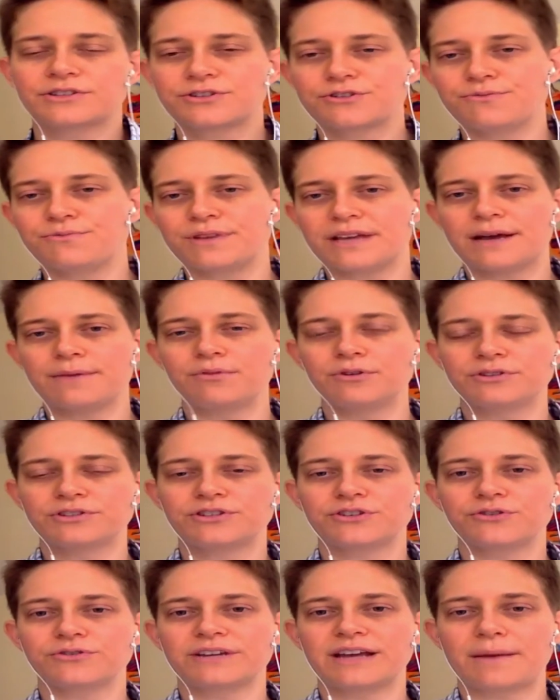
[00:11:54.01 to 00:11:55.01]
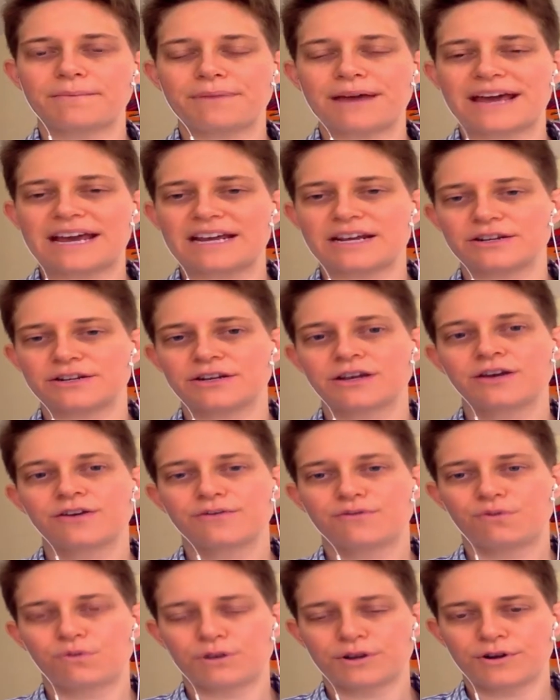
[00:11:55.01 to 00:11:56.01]
be able to get paid
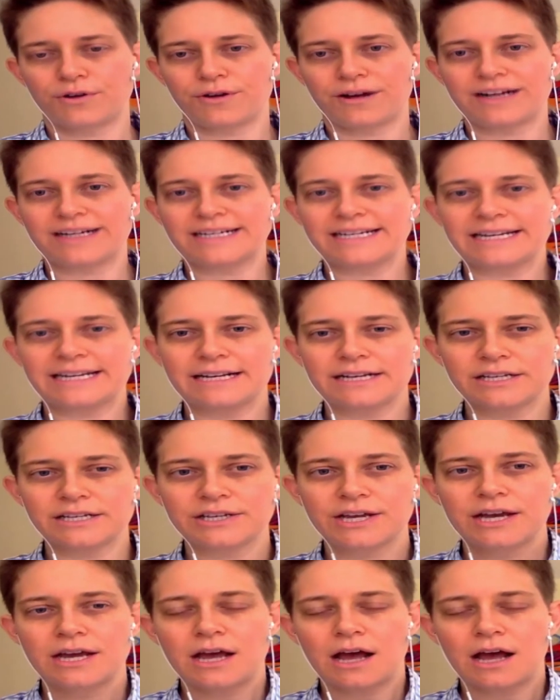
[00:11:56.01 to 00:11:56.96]
for your ideas.